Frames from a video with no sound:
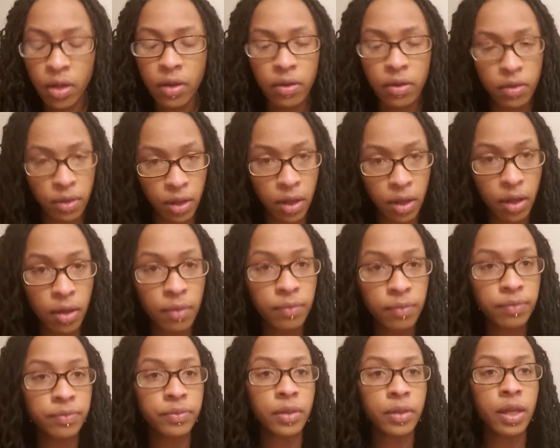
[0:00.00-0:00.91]
Yeah.
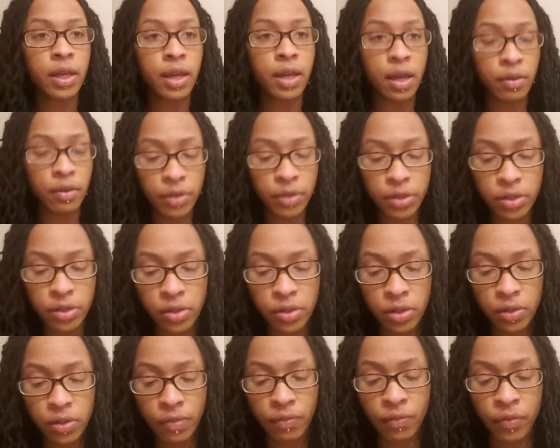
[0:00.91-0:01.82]
And that research
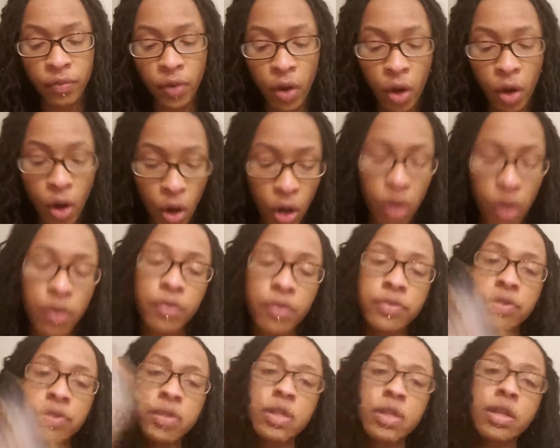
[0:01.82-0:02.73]

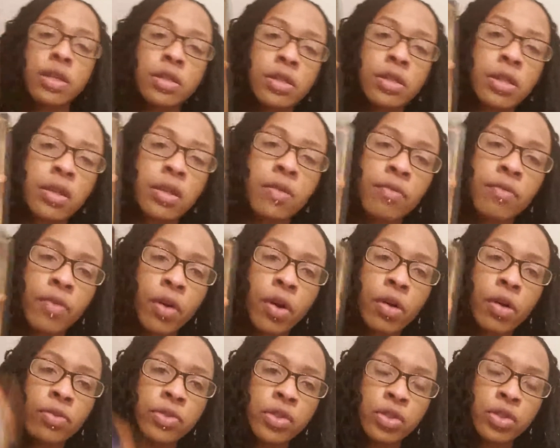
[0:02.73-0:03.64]
involves this,
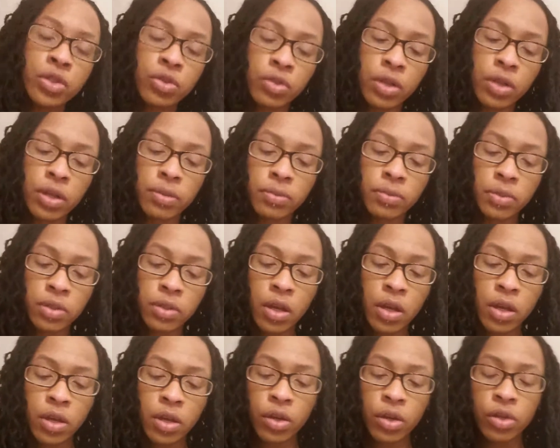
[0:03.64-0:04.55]
involves your dream.
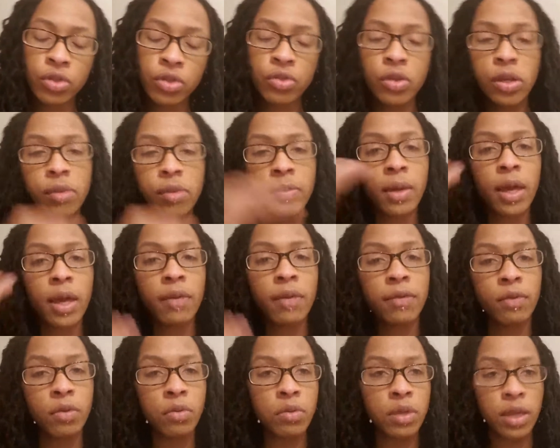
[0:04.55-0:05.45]
Your dream
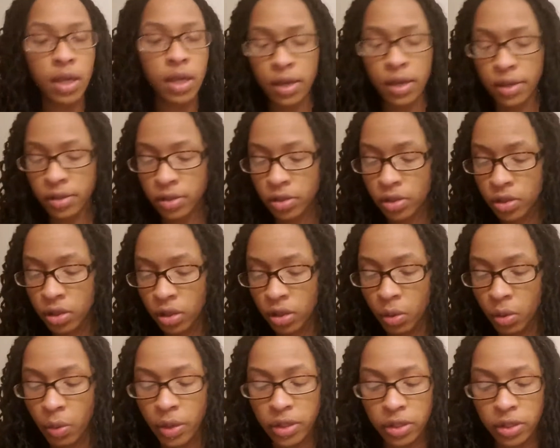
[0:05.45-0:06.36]
gave you the answer to the
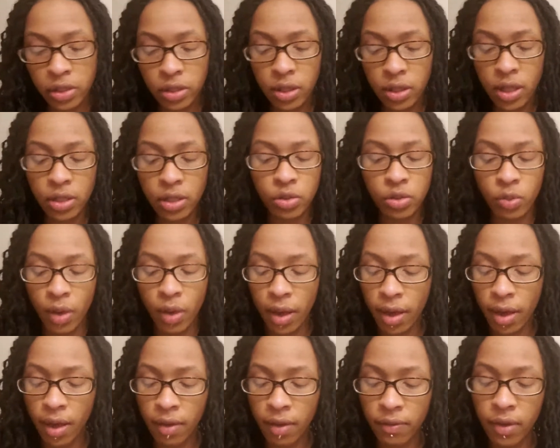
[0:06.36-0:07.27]
question that you
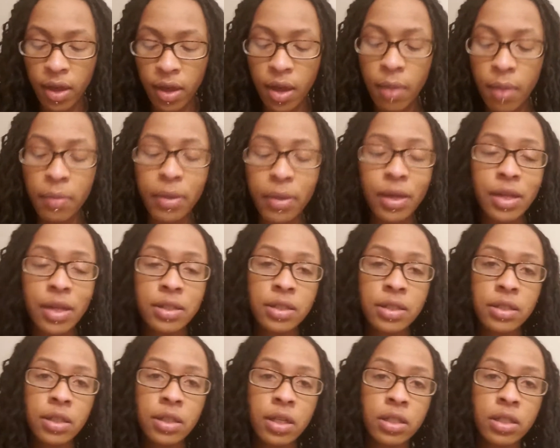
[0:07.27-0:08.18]
have, because
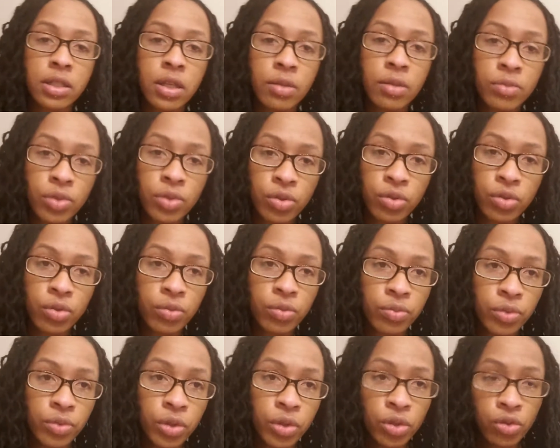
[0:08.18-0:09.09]
it does come
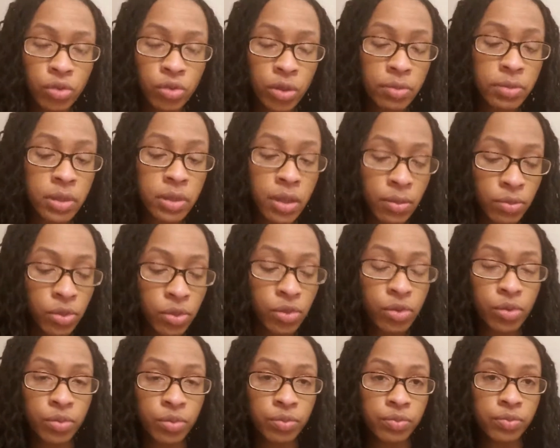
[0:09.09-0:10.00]
true. Your dreams come
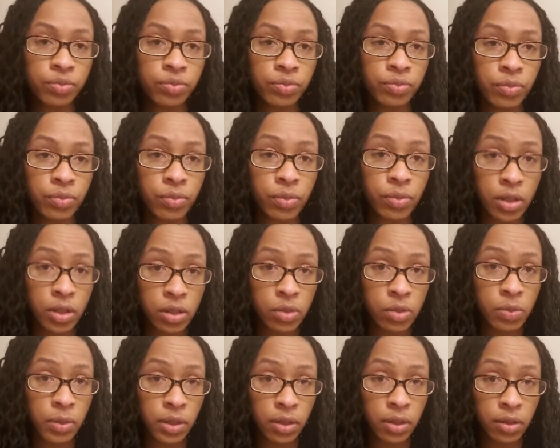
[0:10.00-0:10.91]
true
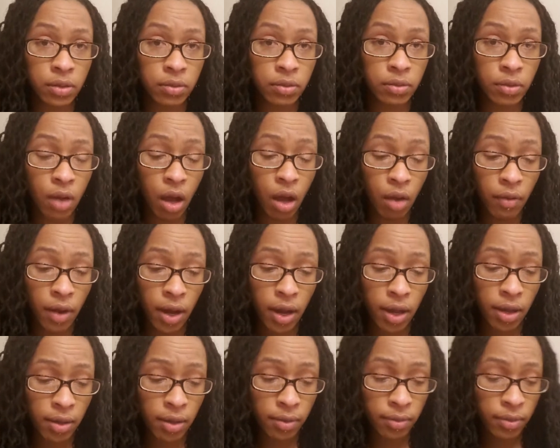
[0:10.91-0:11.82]
this week. All
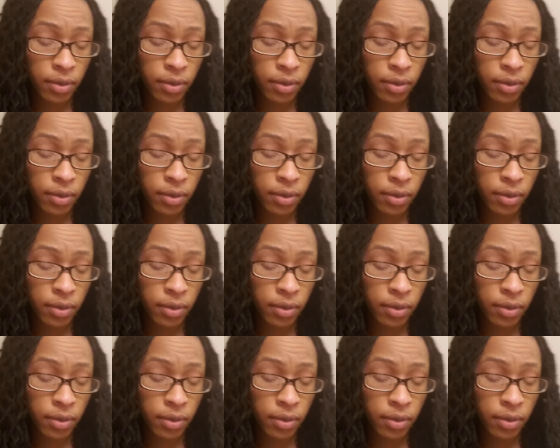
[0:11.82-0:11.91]
right?